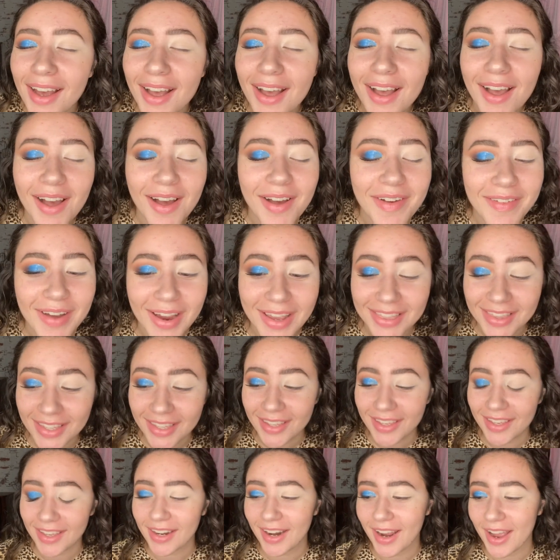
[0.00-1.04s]
I
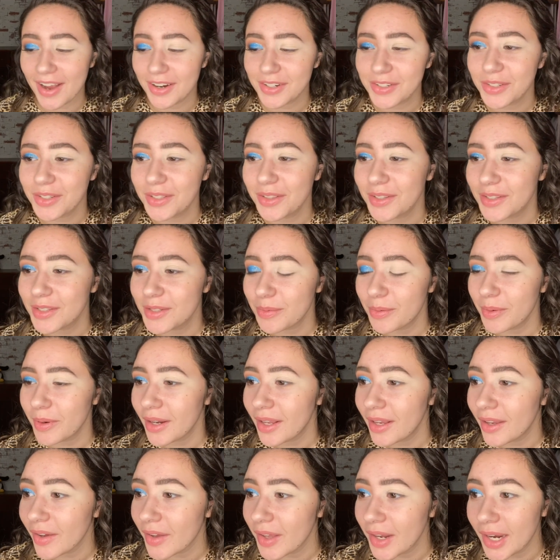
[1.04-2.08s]
think it actually looks pretty
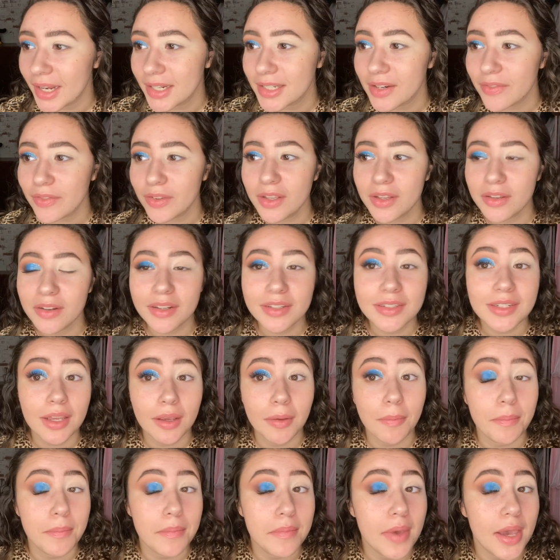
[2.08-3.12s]
good. It definitely looks
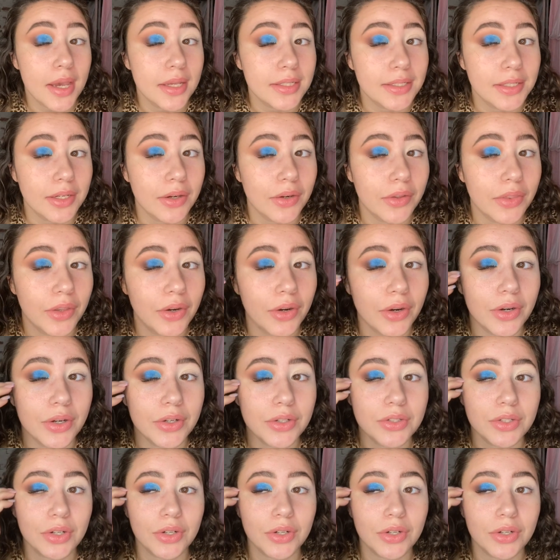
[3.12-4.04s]
like messier than hers.